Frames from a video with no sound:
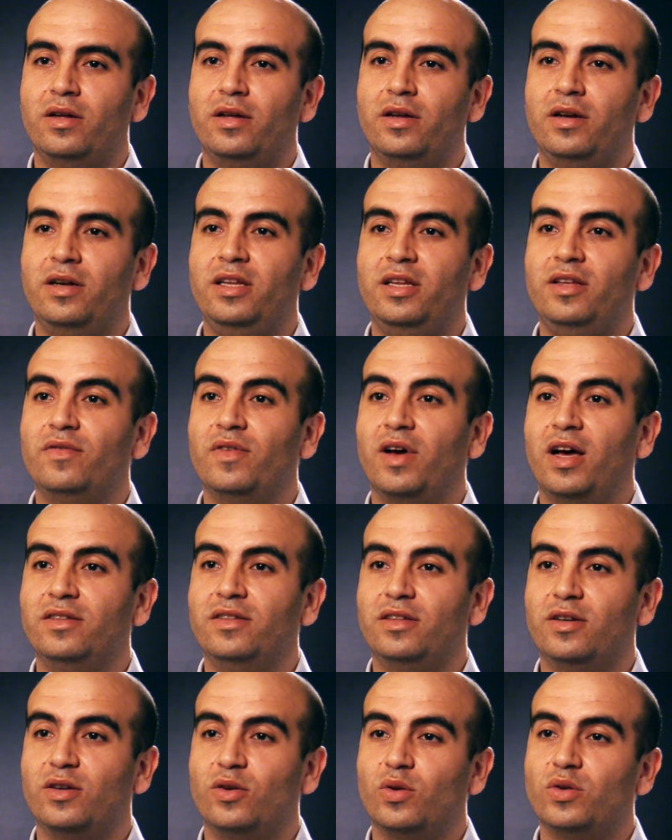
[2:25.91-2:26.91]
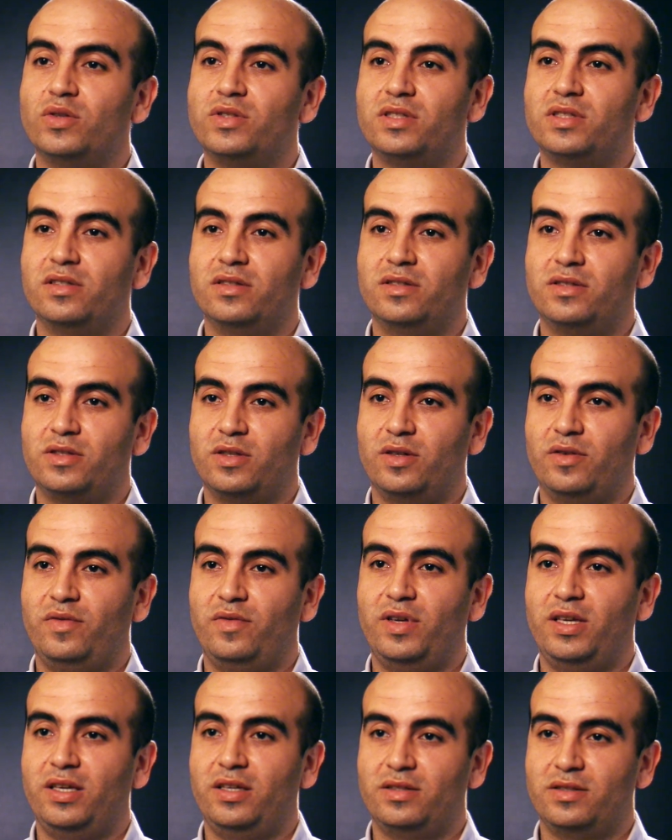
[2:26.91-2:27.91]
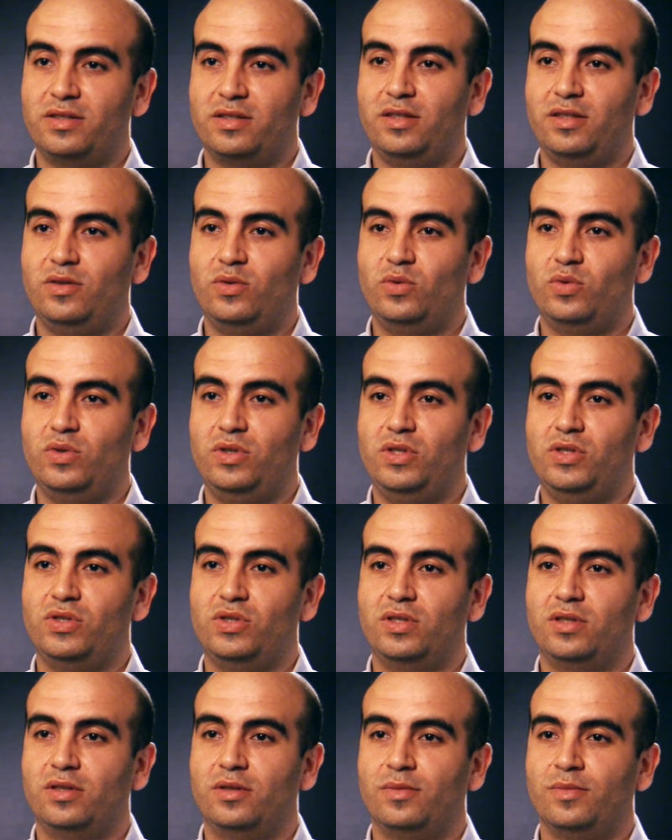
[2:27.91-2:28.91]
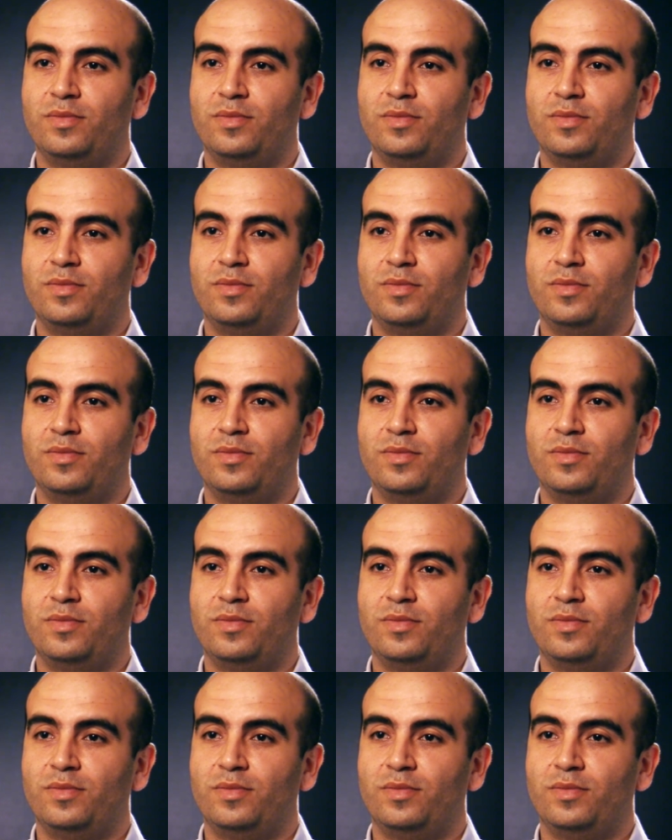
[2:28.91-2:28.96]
live under constant surveillance in Tunisia.